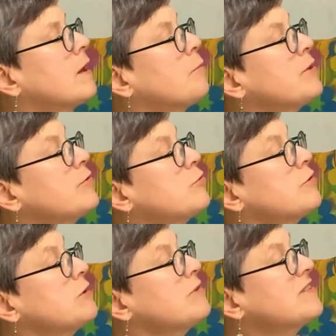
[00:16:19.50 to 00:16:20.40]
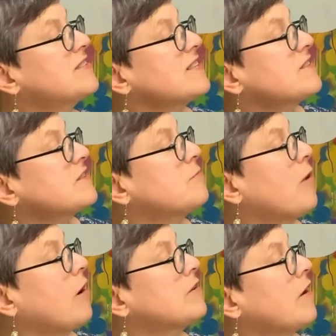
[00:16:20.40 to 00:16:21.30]
But Suki was just a
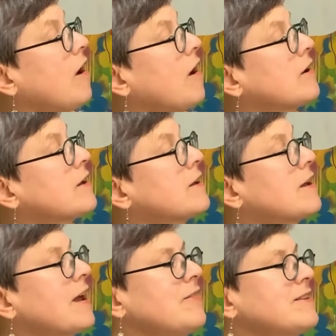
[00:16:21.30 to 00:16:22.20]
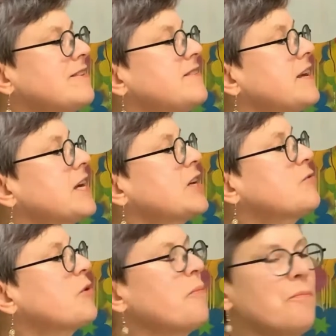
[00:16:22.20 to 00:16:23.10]
small dog, and the stairs
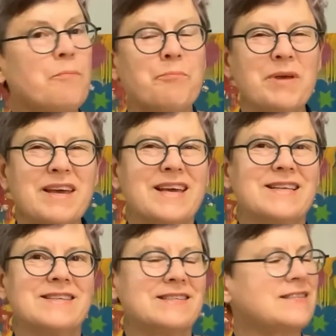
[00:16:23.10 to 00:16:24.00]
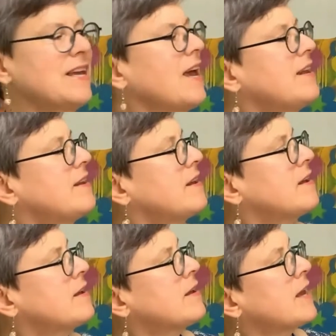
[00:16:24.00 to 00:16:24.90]
were big and sandy,
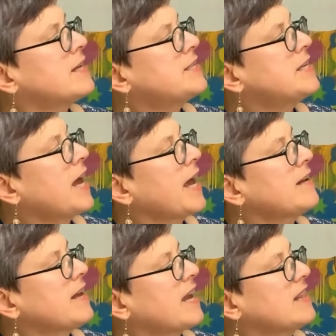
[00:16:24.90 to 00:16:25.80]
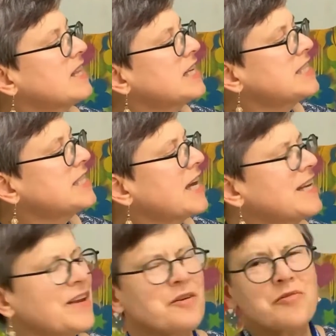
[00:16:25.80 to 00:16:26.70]
and she hadn't had lunch yet,
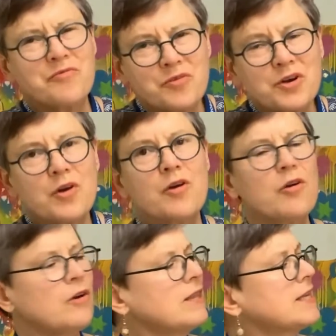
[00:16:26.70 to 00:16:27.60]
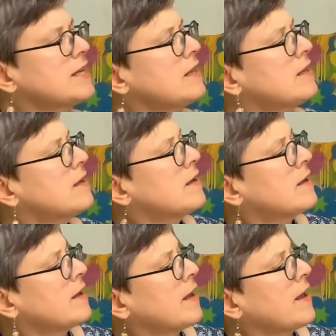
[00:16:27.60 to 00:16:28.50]
and her foot hurt a little,
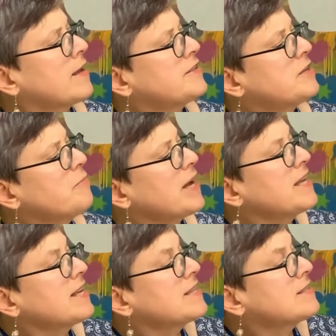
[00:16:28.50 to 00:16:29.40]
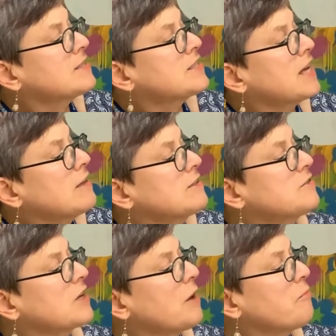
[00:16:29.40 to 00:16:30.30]
and she might get a shell
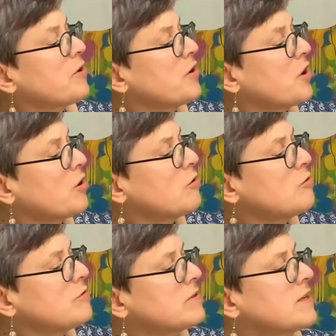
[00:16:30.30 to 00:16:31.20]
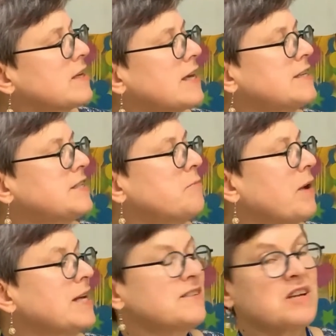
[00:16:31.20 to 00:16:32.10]
stuck up her nose, and she
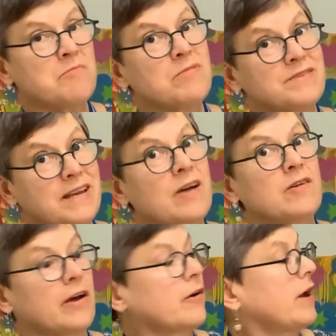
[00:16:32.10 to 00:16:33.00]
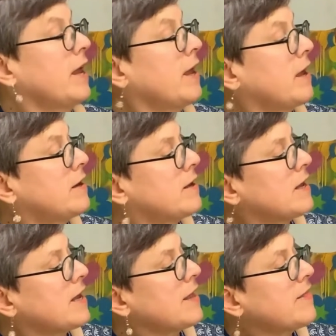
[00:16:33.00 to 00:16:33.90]
might tumble down on her head,
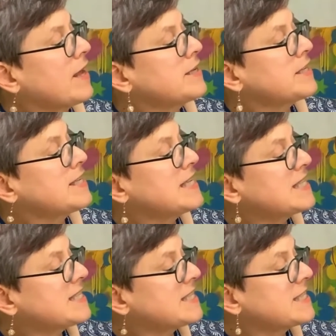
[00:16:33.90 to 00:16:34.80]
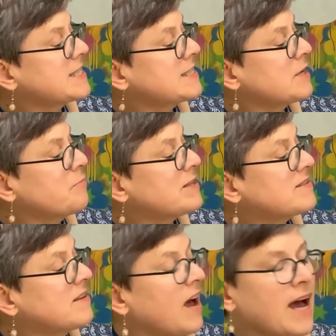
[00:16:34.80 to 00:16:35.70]
and then she'd need stitches, and
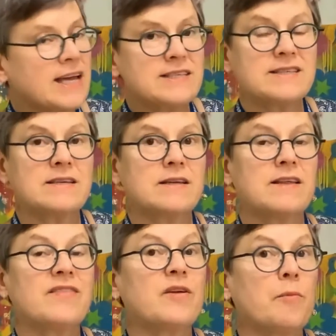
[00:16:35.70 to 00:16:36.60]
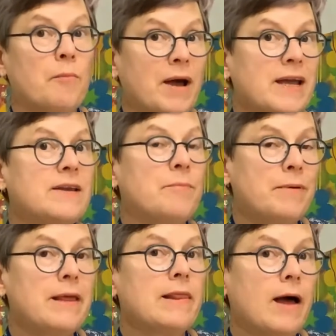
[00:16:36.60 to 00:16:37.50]
besides, there might
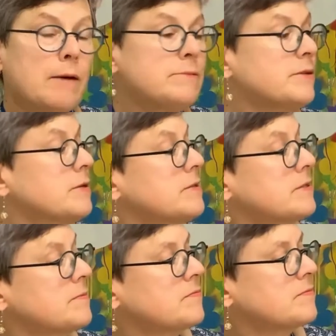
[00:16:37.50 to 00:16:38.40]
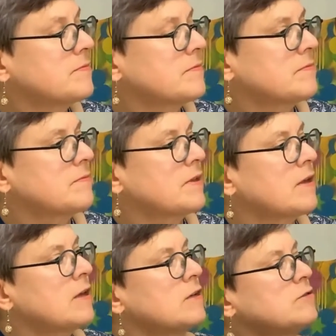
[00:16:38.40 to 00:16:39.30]
be lobsters.
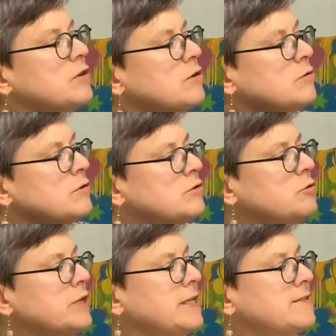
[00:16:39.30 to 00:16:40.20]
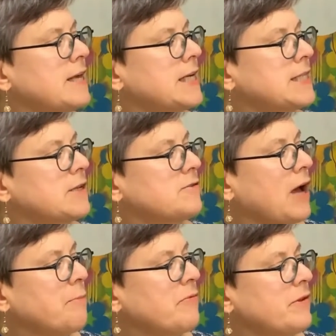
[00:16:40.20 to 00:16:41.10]
So Suki sat at the
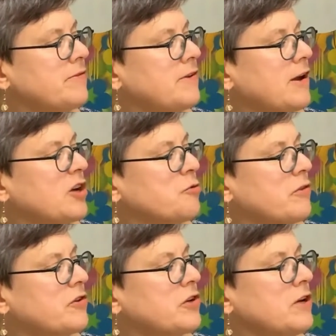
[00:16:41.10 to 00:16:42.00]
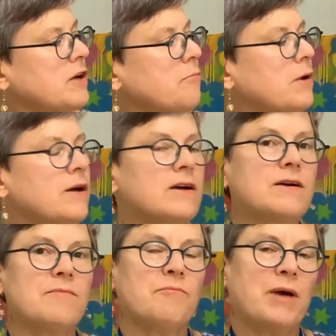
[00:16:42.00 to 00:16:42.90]
top of the stairs with Chunka
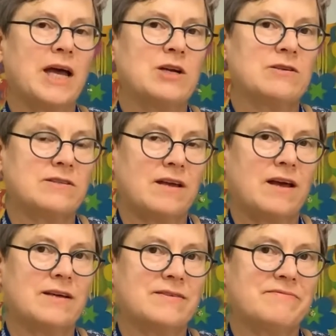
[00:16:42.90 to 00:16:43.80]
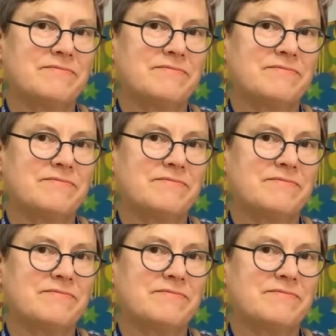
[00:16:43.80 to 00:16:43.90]
by her side.